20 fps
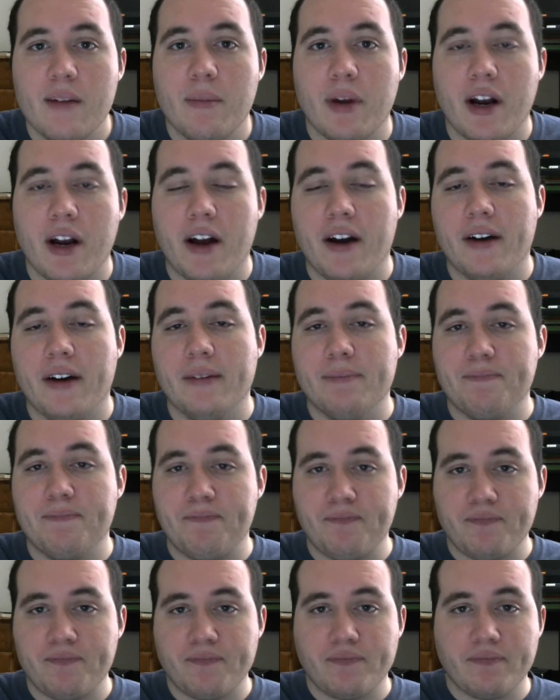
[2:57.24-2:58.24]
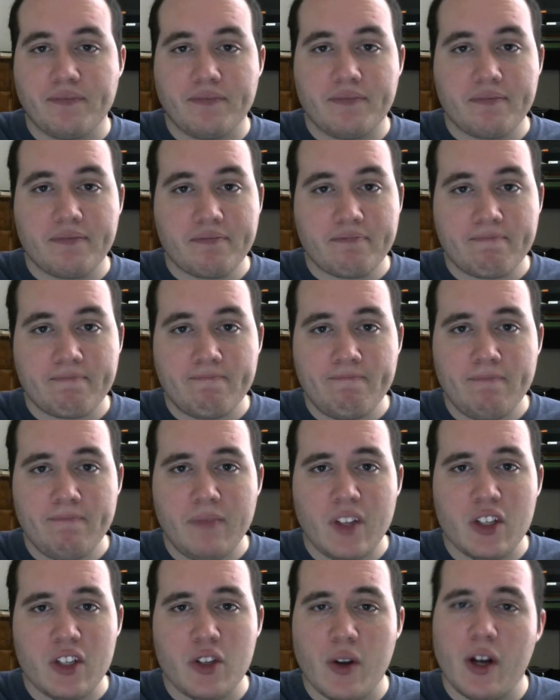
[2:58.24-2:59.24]
but um,
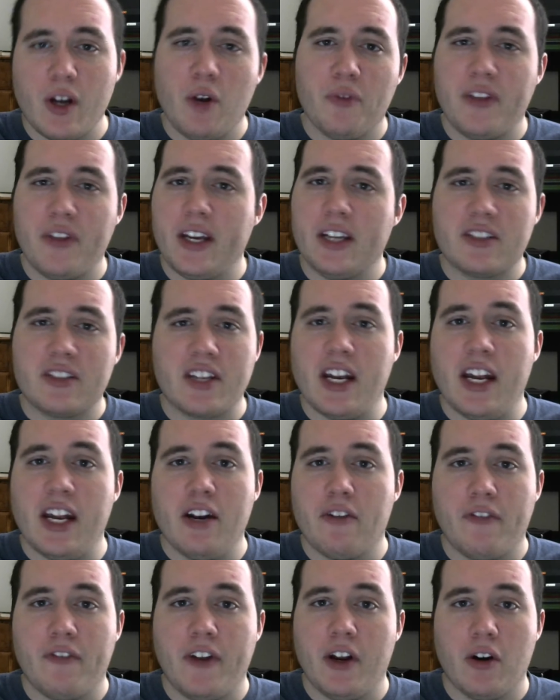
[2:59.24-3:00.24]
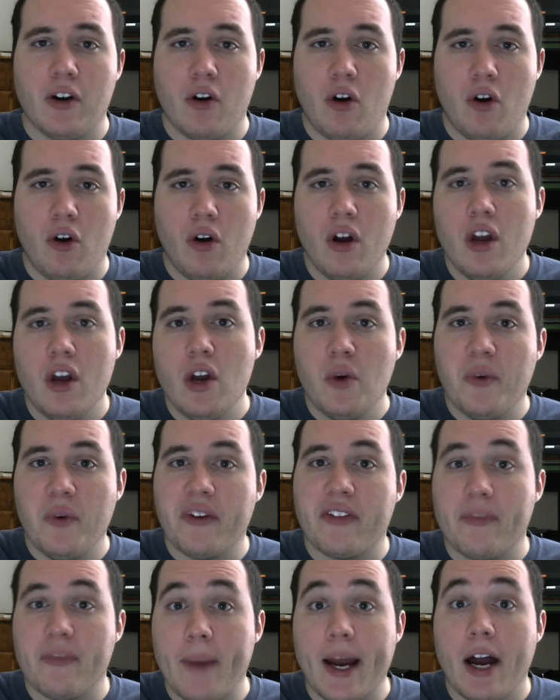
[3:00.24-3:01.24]
so I don't think it's going to interfere at all
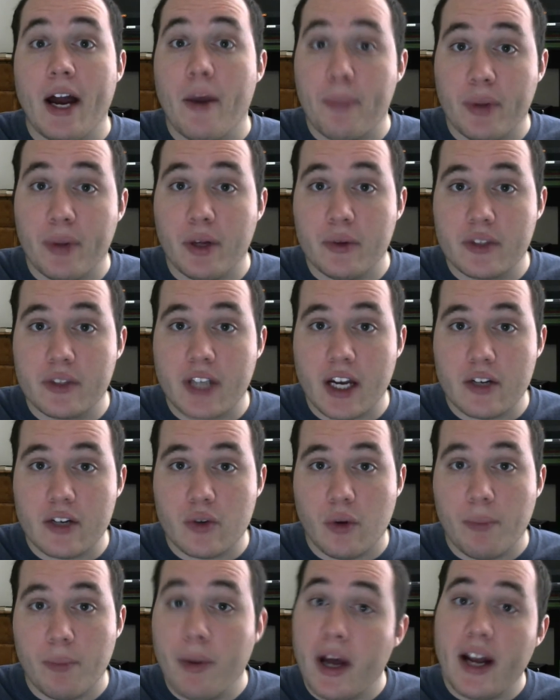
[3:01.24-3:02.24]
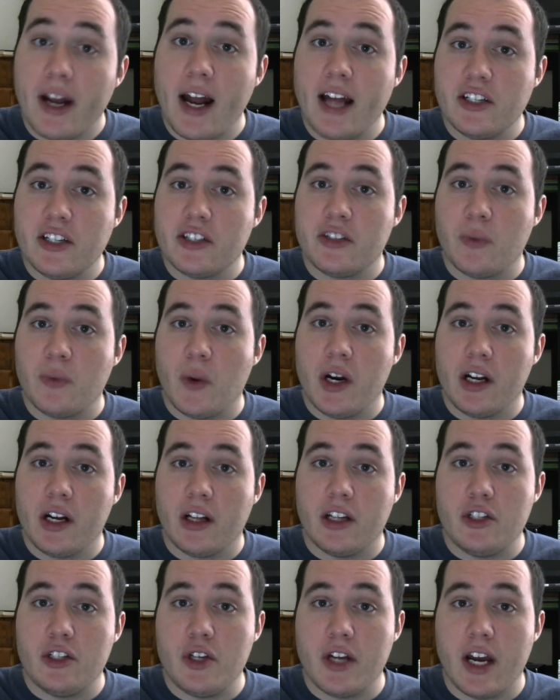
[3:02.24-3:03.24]
with my upload schedule. But I just wanted to
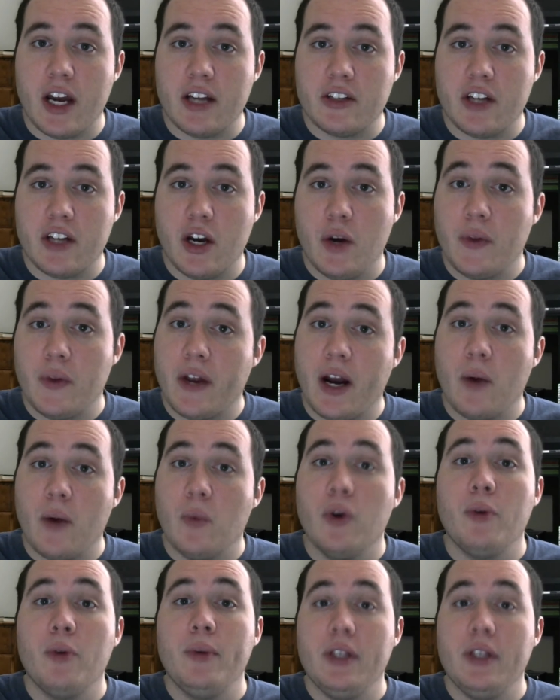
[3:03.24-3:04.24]
let you guys know that I will be